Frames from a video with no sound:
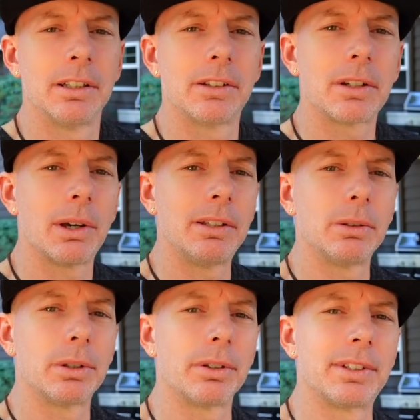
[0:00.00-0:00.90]
Let's go ahead and
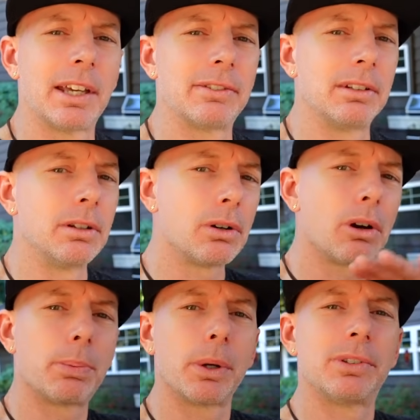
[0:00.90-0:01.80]
do a little testing. No
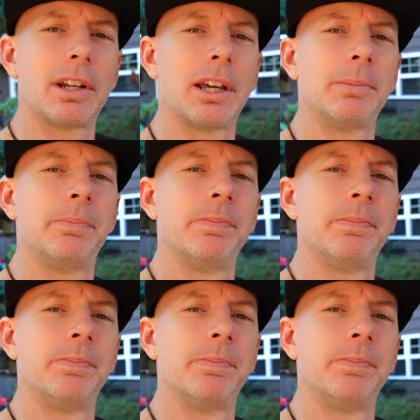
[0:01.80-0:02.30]
GoPro today,